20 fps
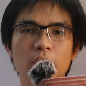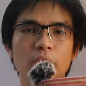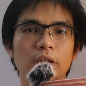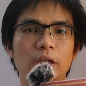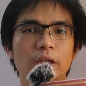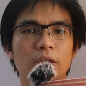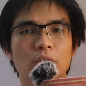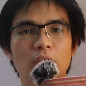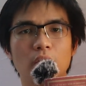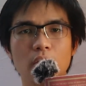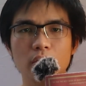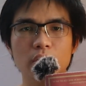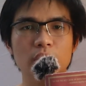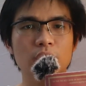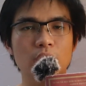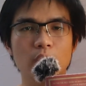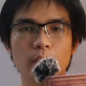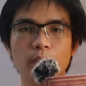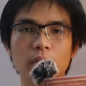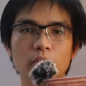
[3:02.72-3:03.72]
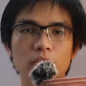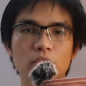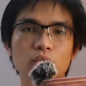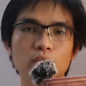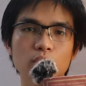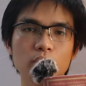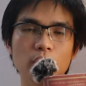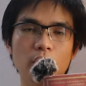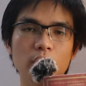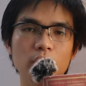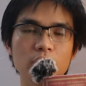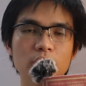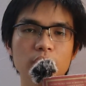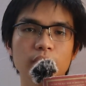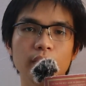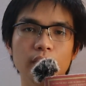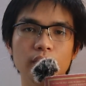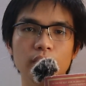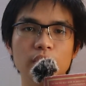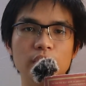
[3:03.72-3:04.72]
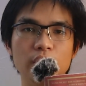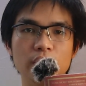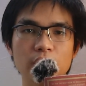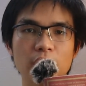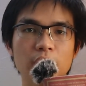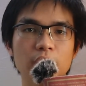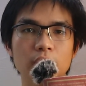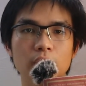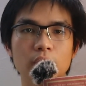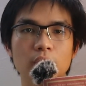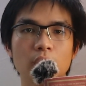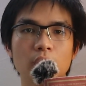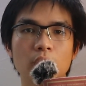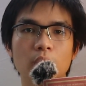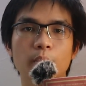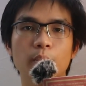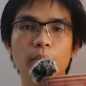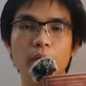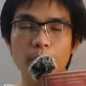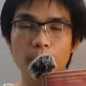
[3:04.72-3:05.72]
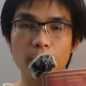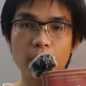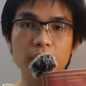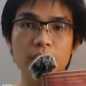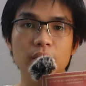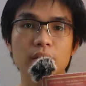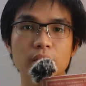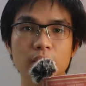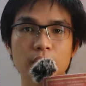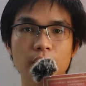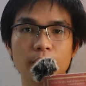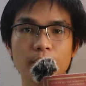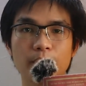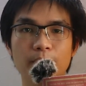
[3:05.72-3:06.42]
that costs about $2.50 per month.